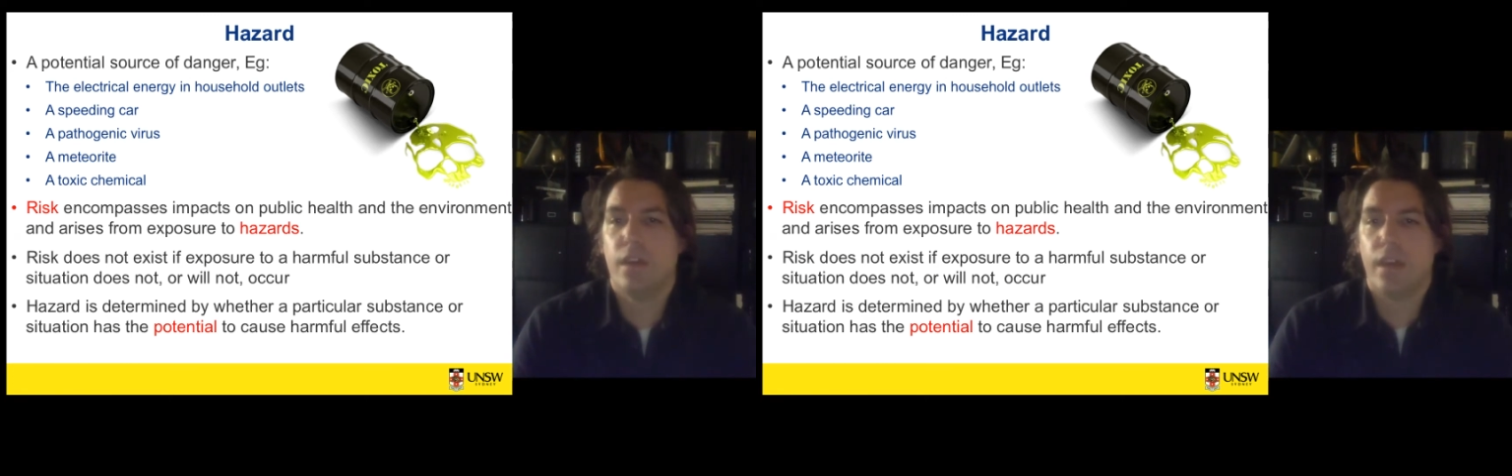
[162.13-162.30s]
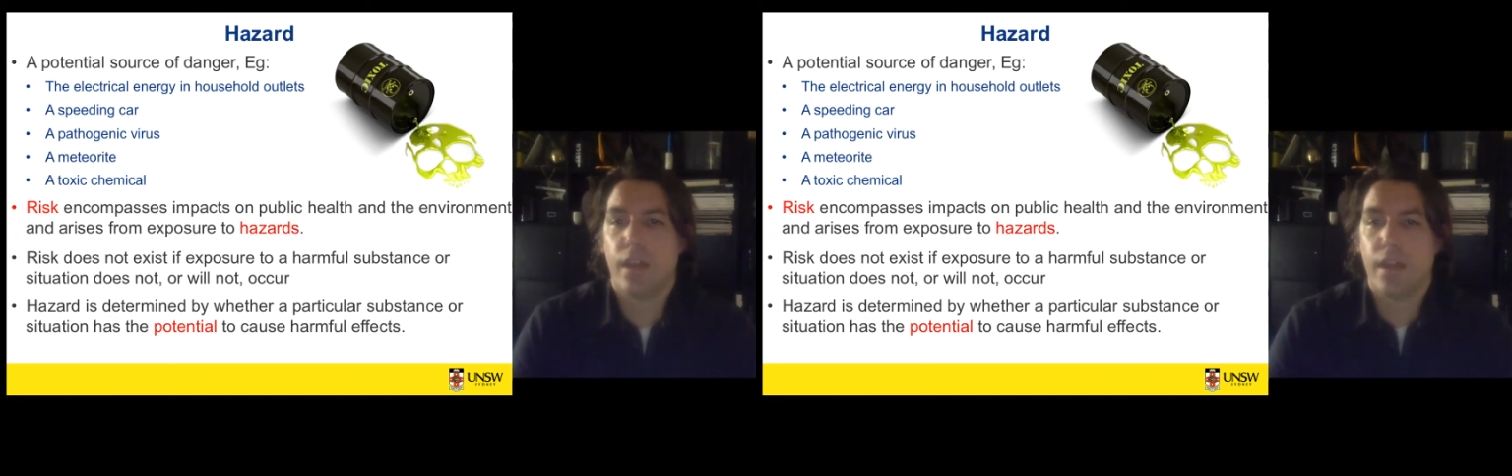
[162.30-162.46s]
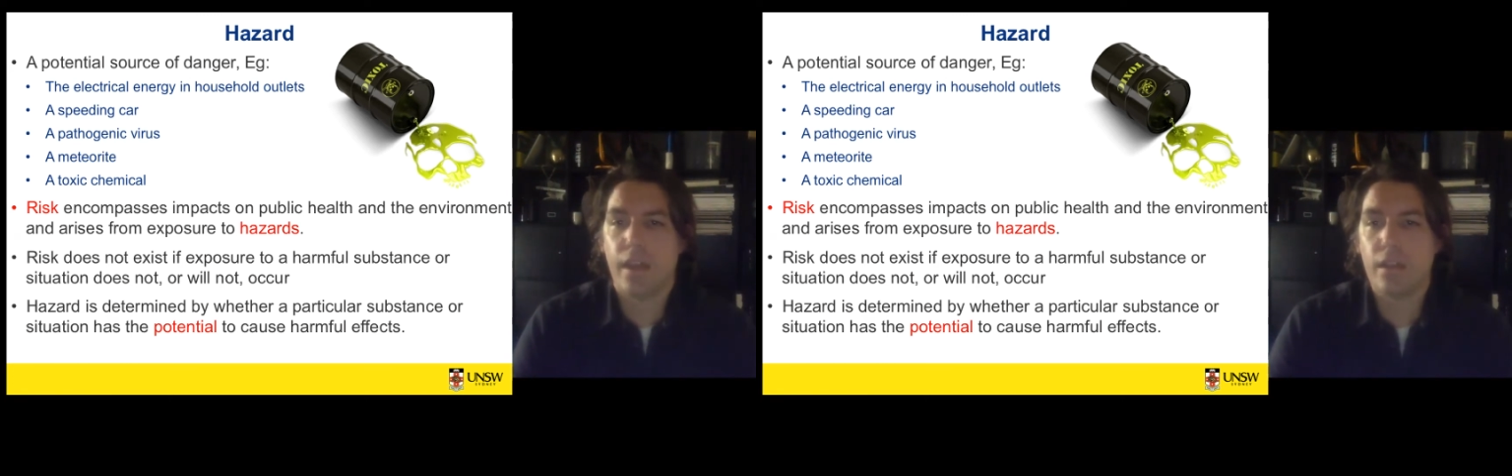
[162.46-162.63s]

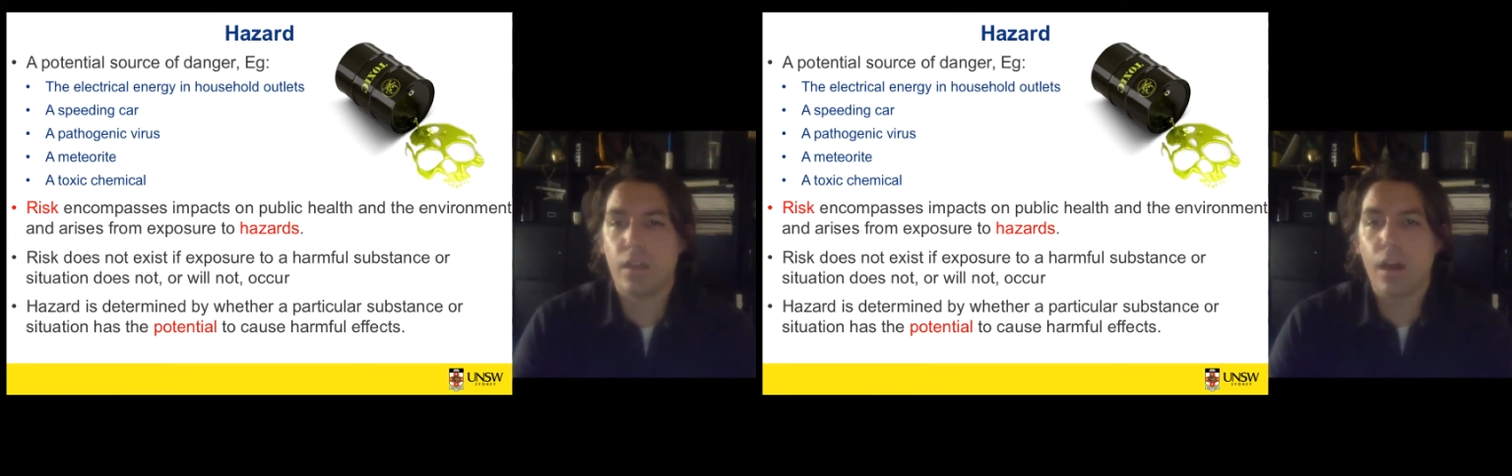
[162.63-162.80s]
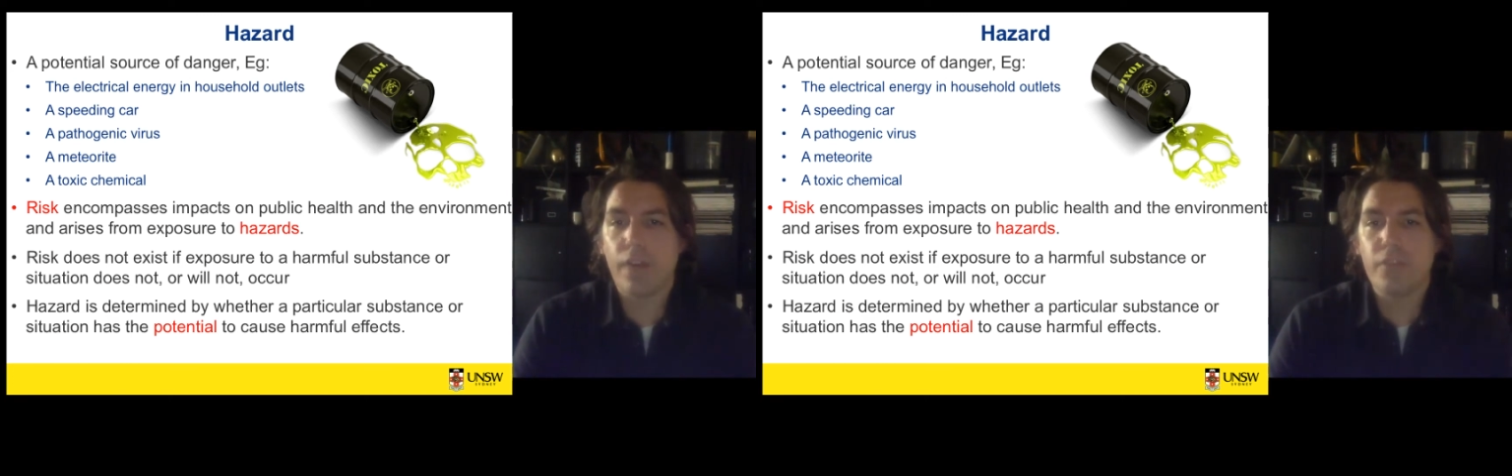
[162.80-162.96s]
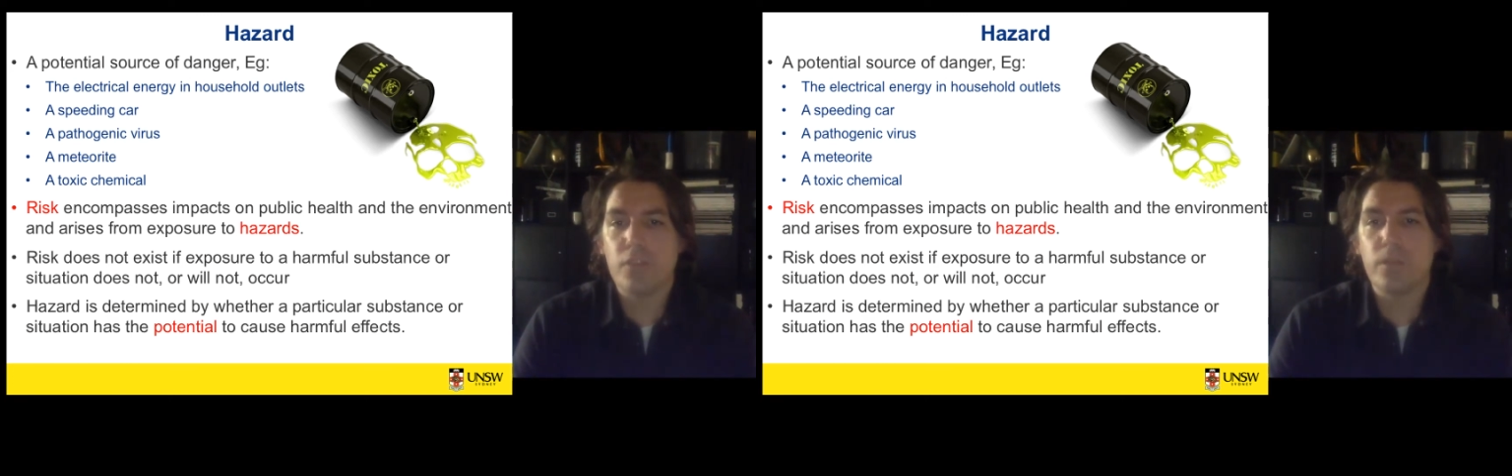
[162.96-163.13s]
and end
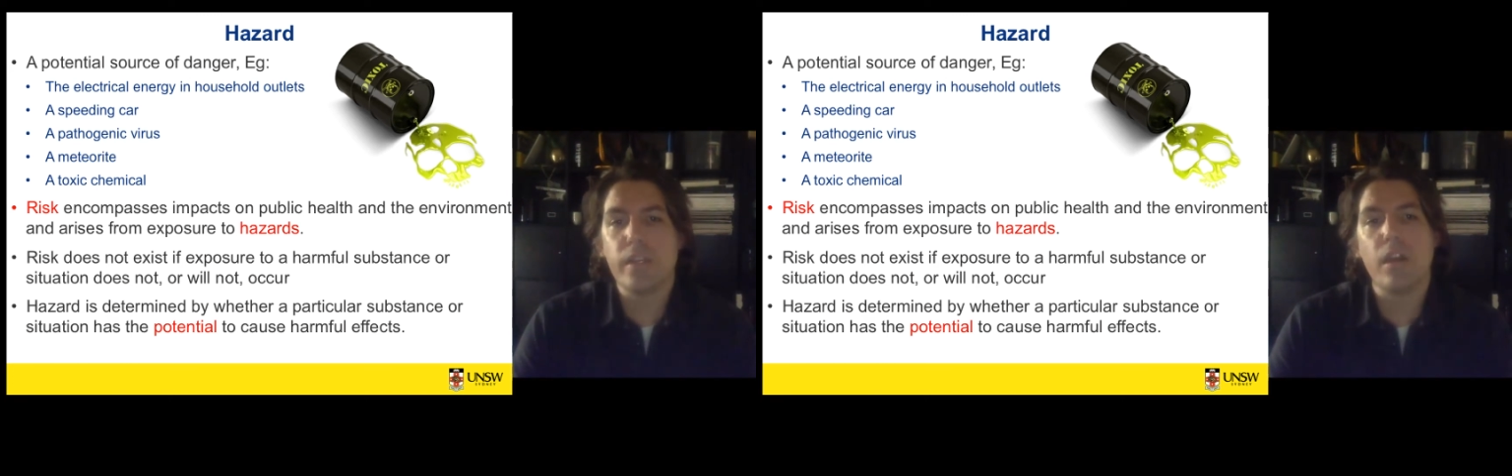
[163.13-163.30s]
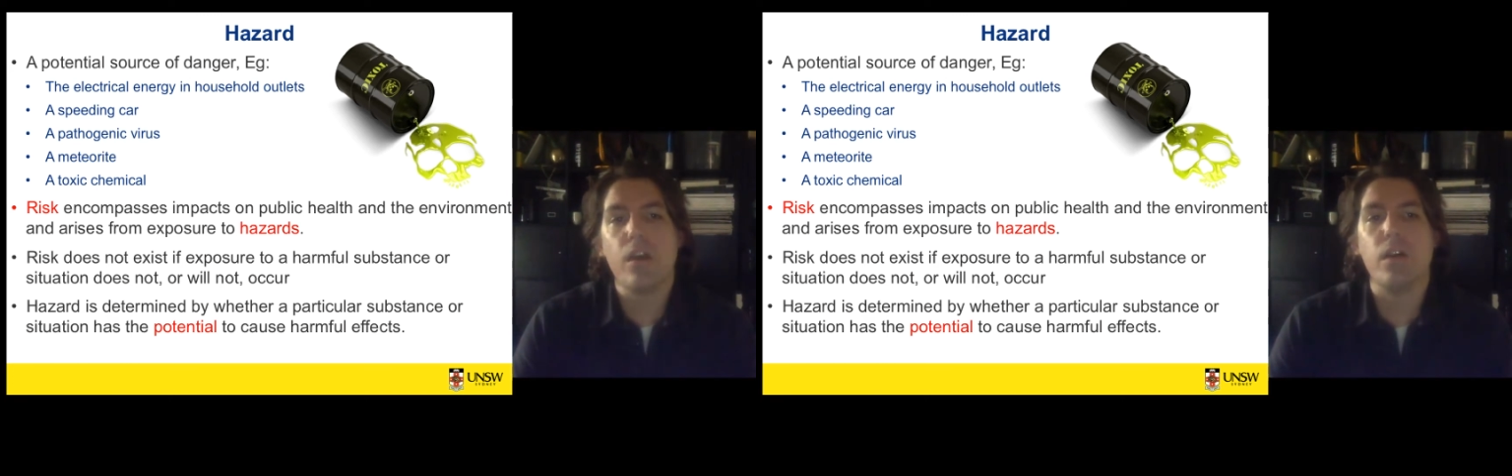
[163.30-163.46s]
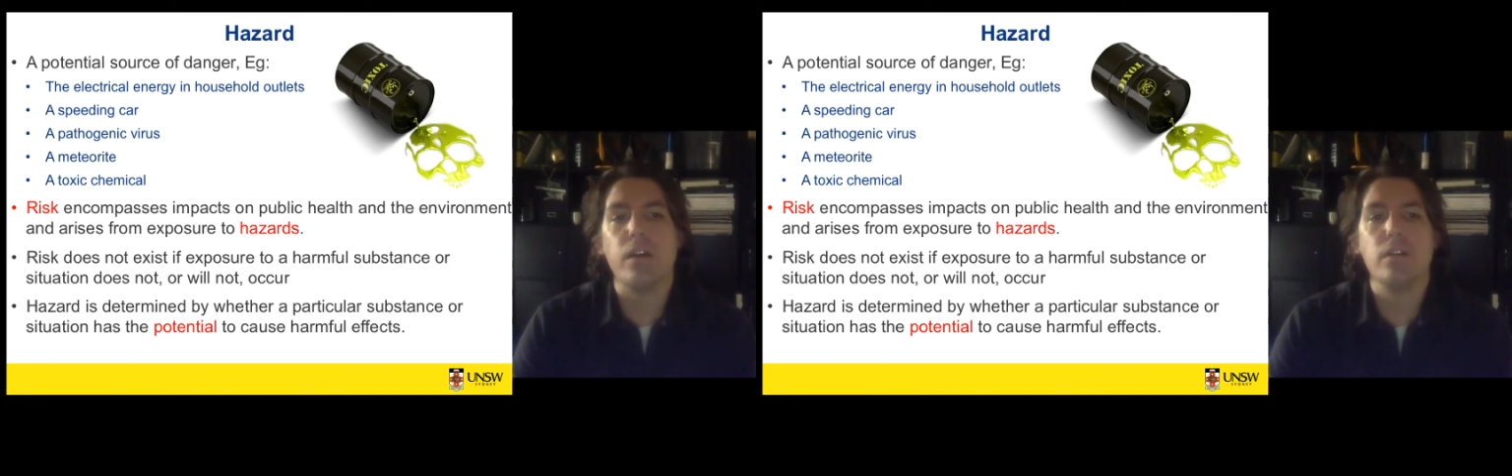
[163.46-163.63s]
life as we
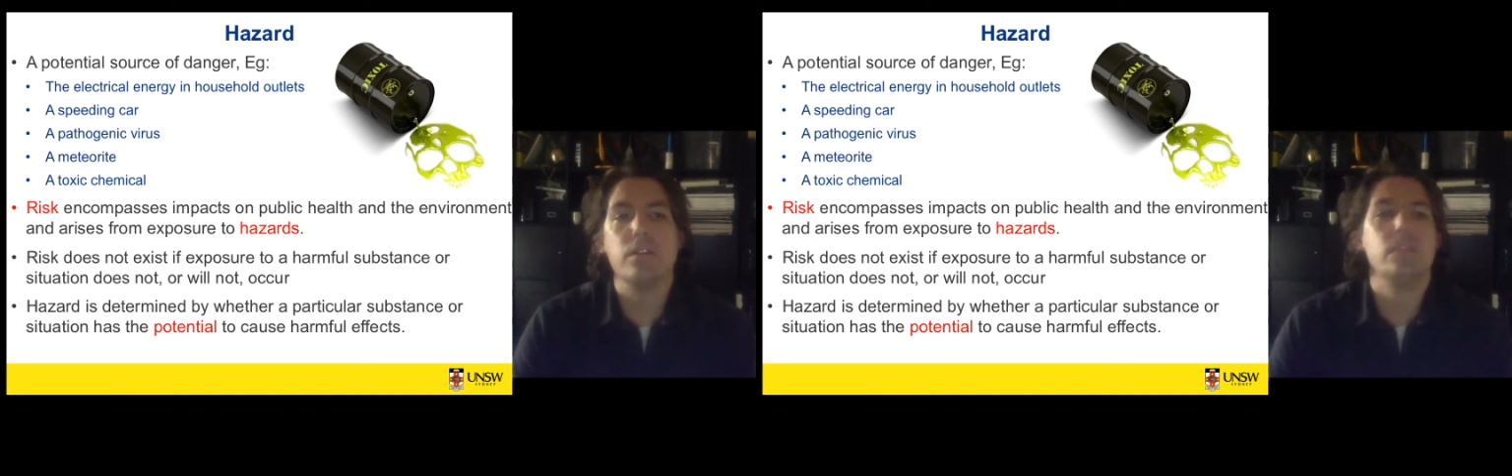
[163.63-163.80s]
know it.